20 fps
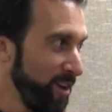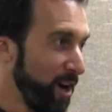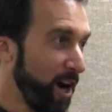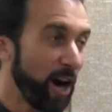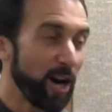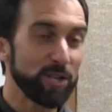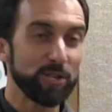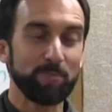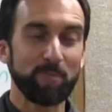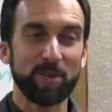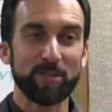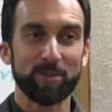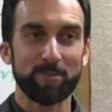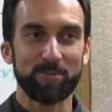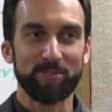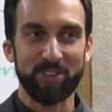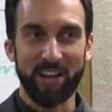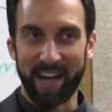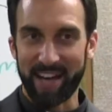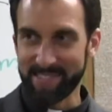
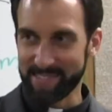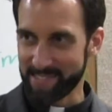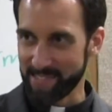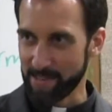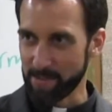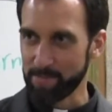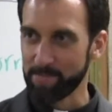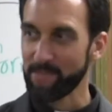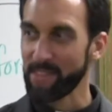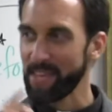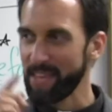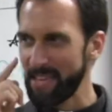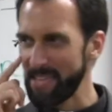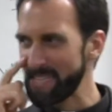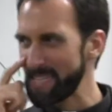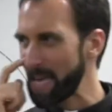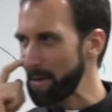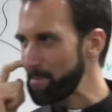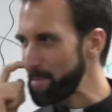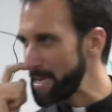Archbishop Johnson, he
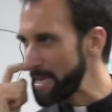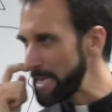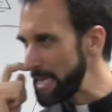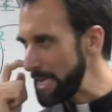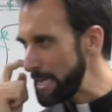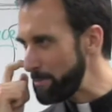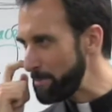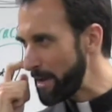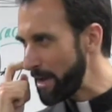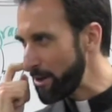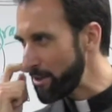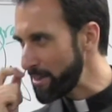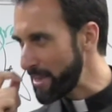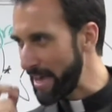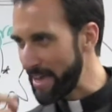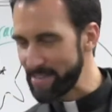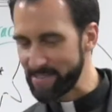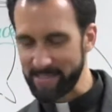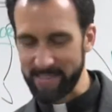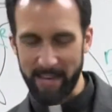sent me an email
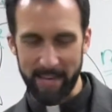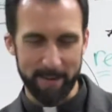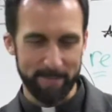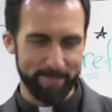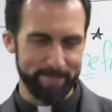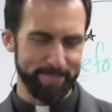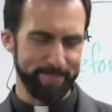last night.